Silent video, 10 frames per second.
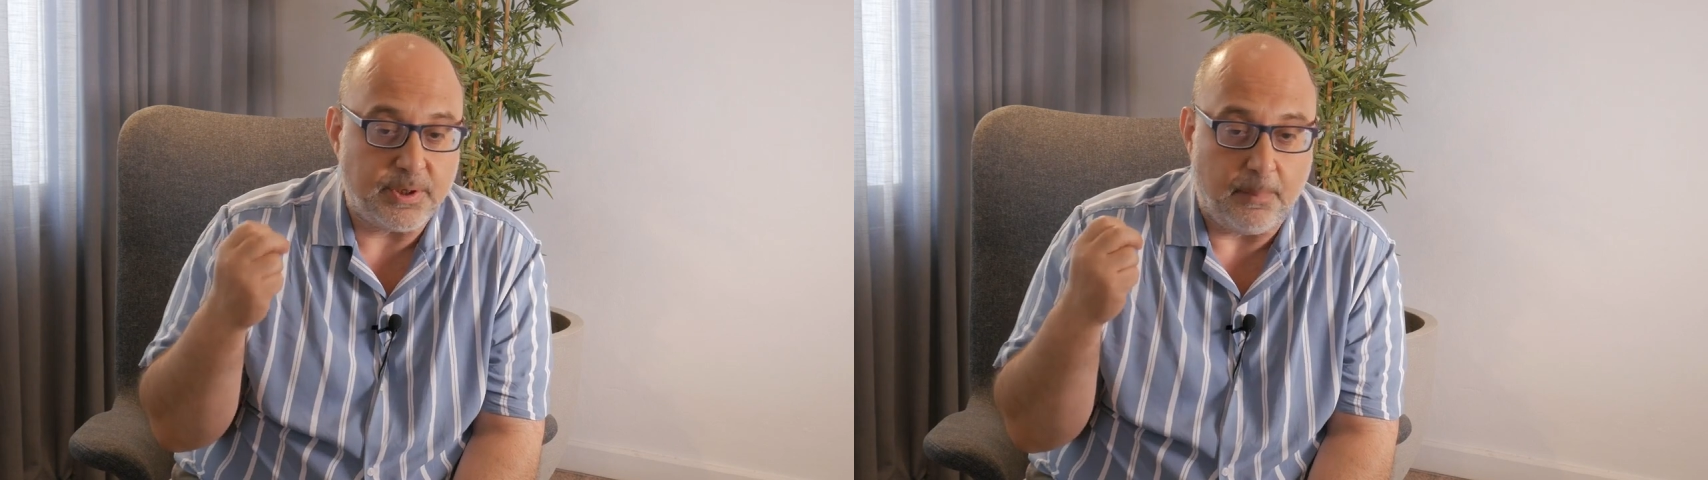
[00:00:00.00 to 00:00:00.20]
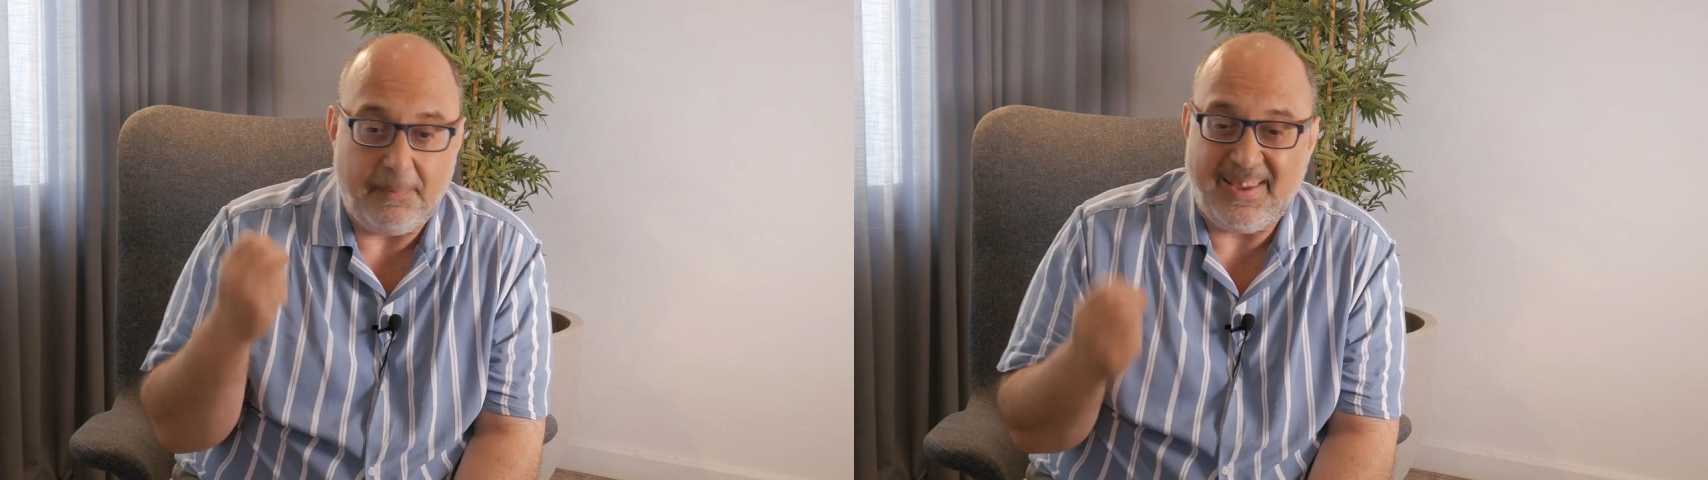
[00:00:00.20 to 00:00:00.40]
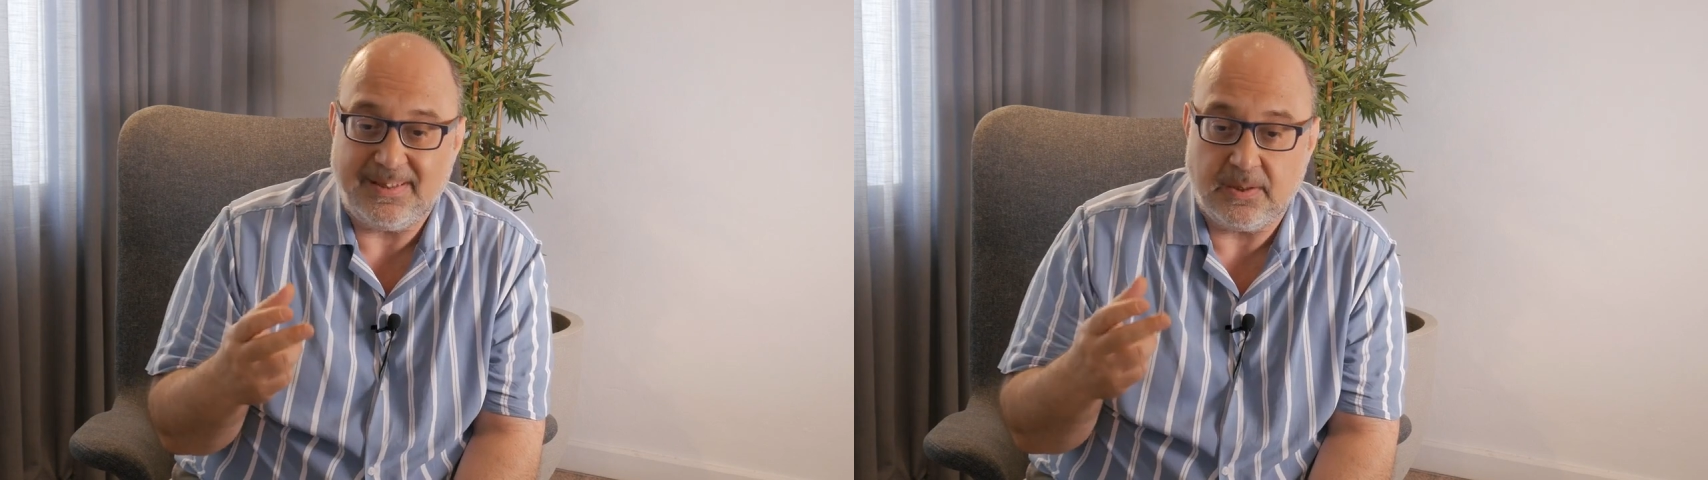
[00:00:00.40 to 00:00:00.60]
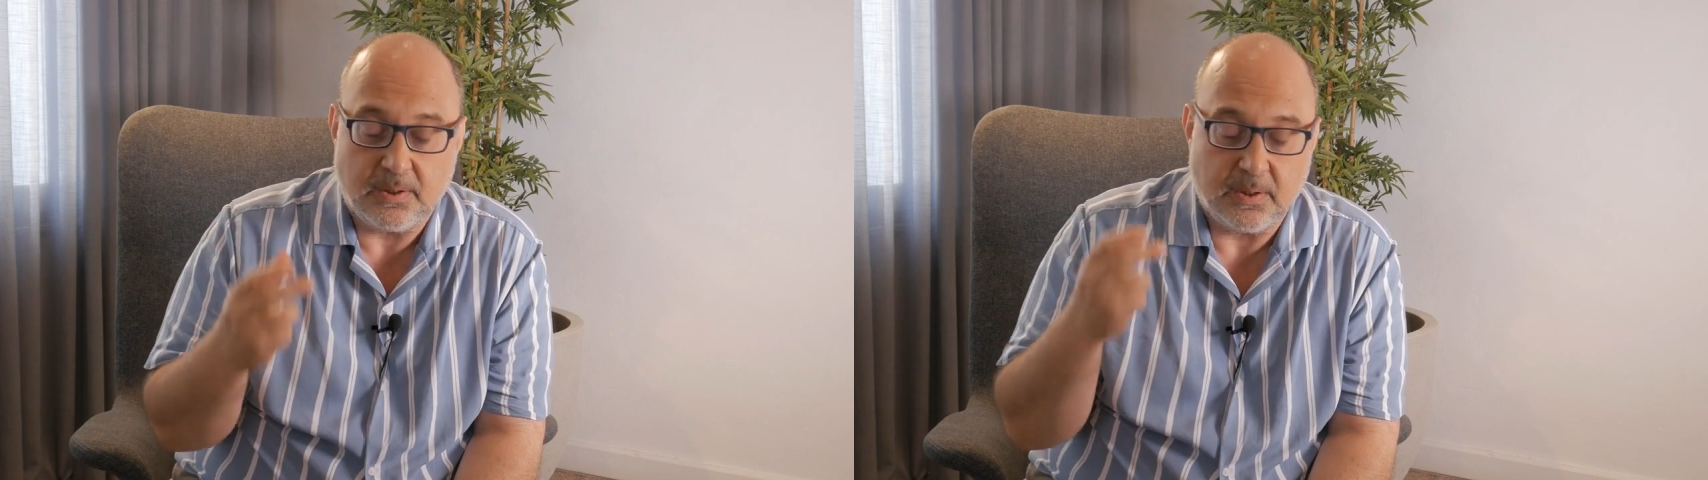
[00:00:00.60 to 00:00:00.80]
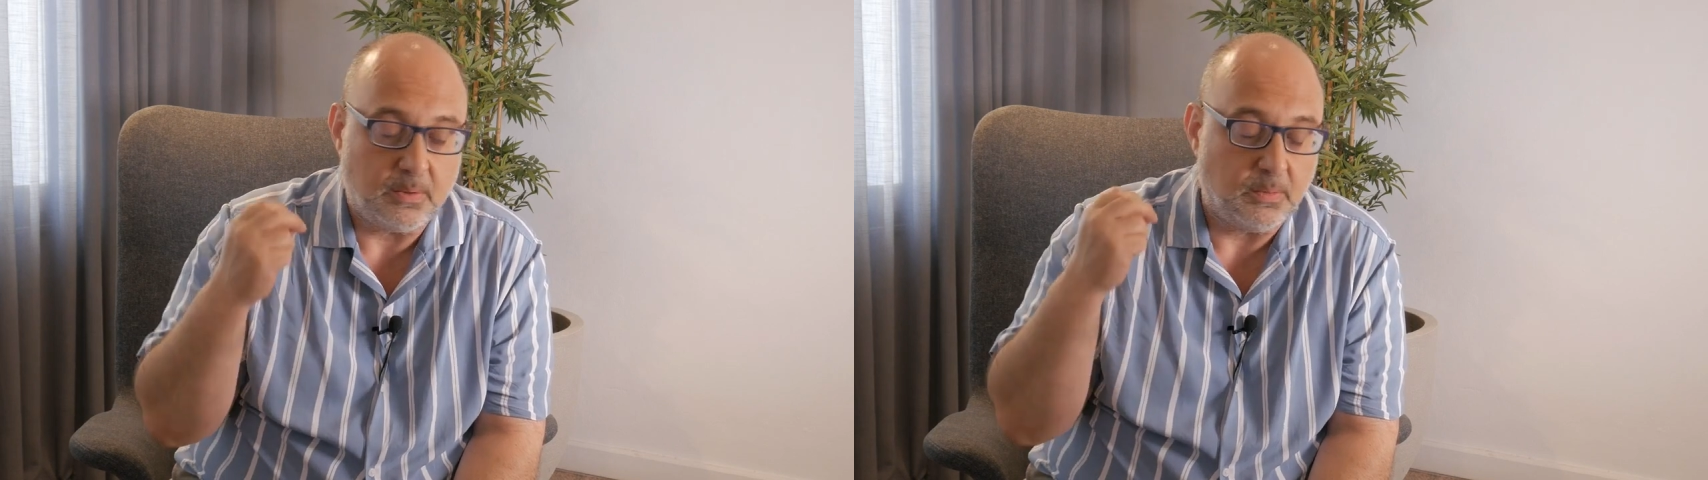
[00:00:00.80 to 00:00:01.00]
omit
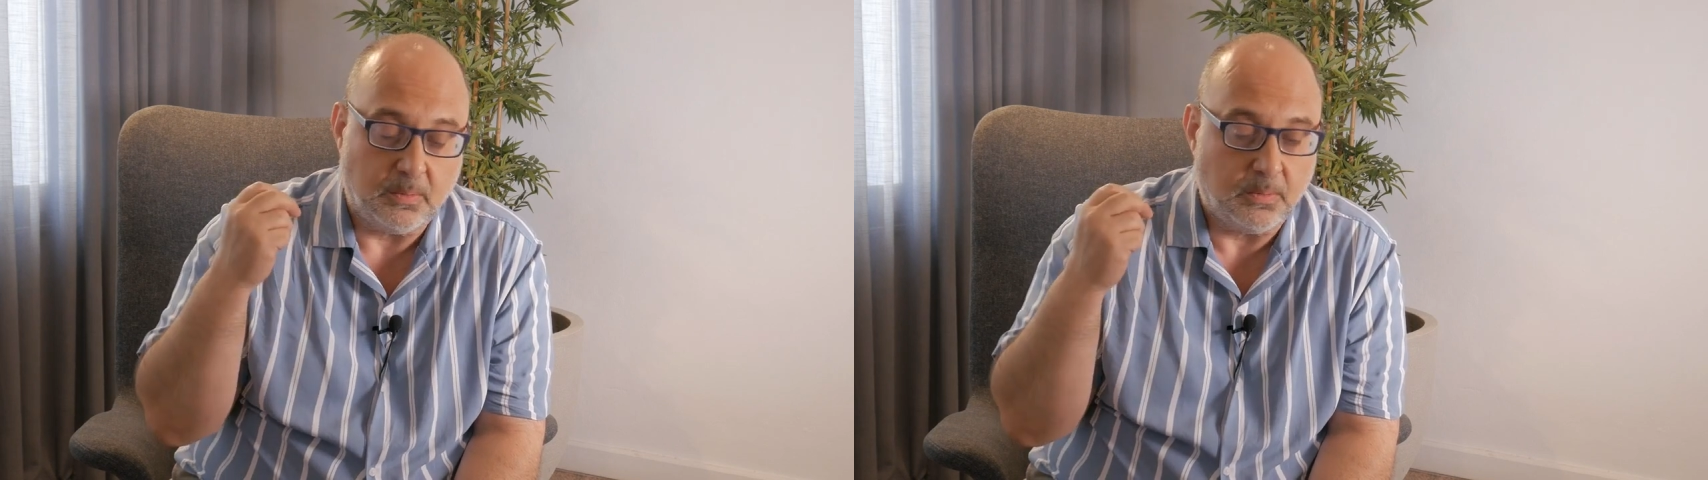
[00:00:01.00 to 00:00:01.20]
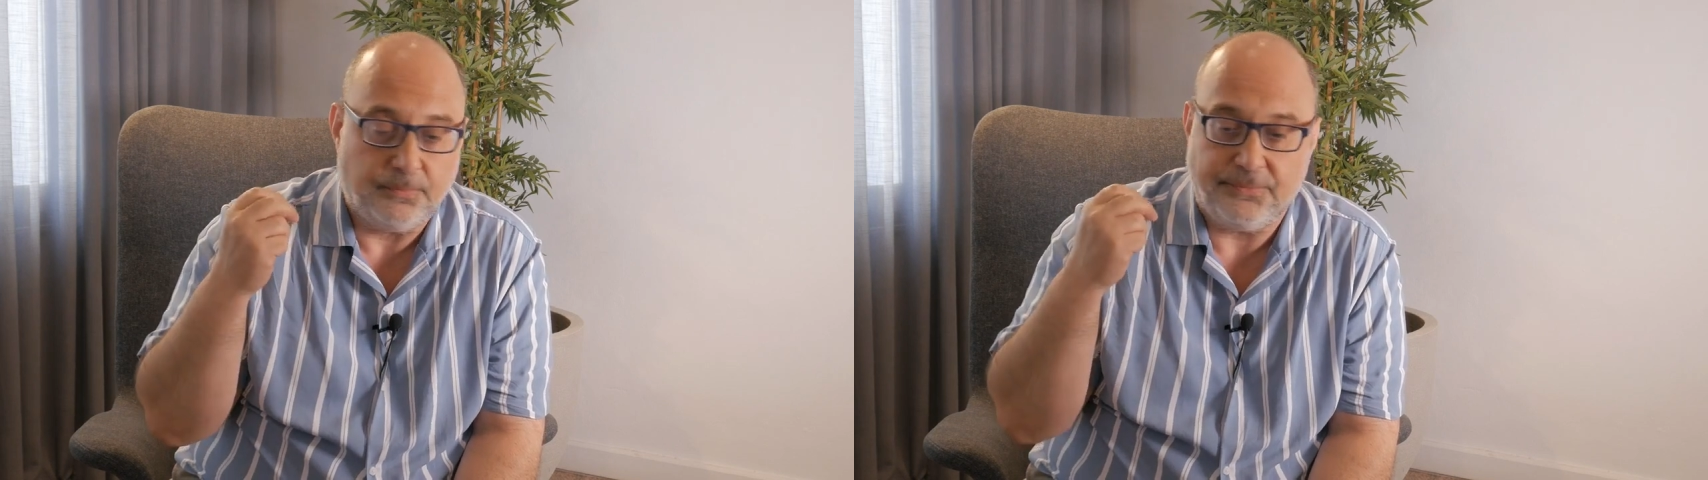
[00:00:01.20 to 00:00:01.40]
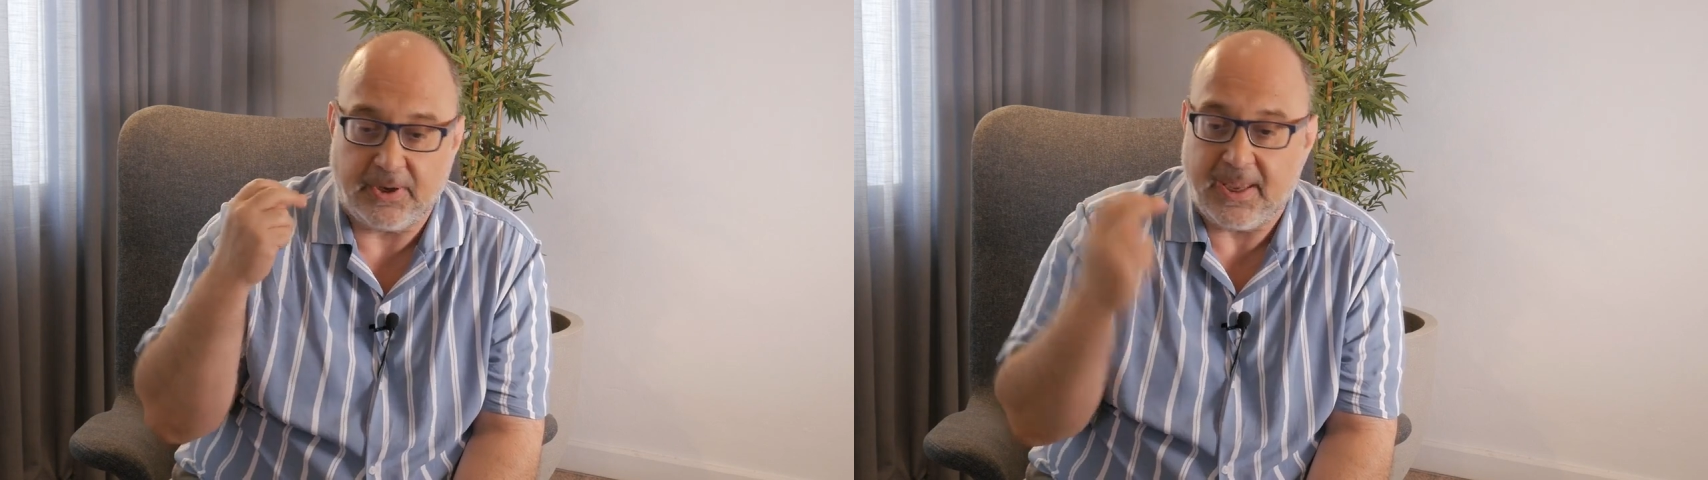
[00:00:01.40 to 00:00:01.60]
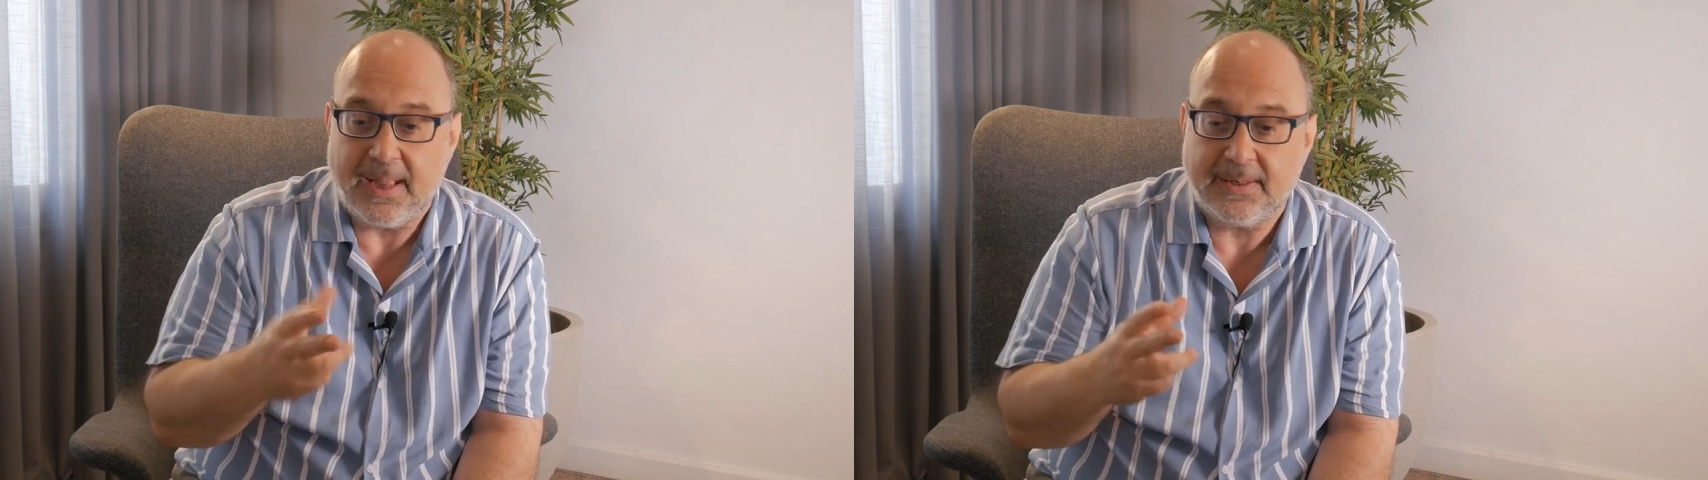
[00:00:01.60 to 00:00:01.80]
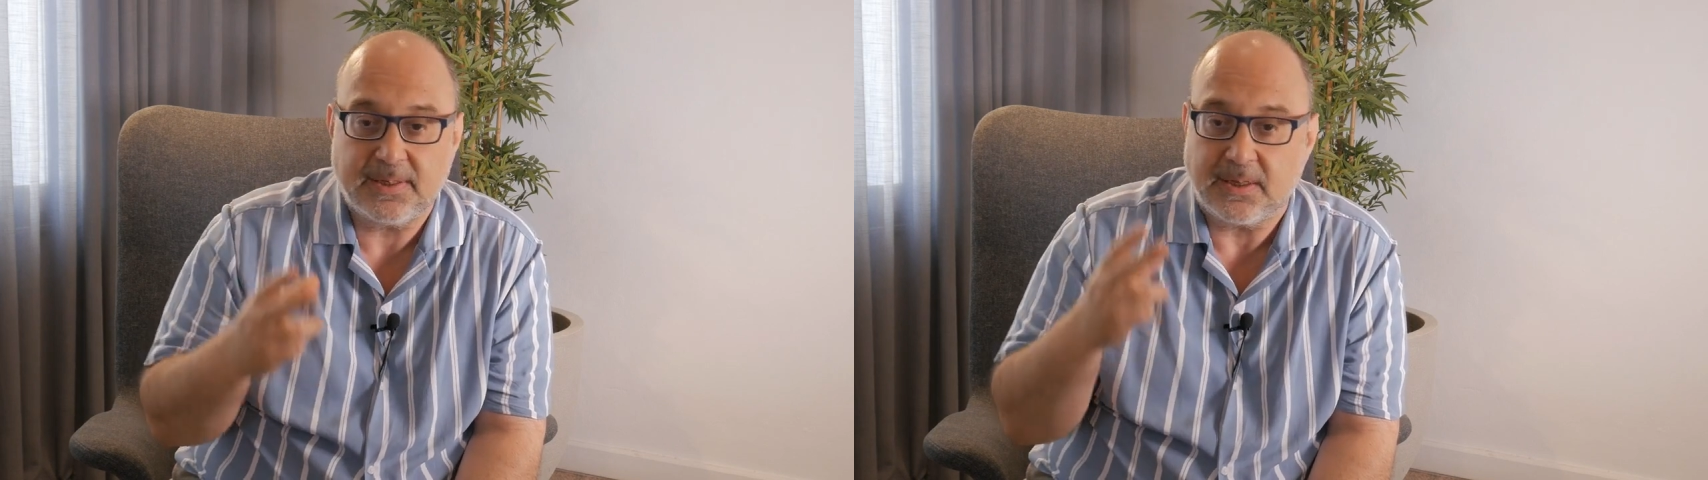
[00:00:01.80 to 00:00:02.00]
or forget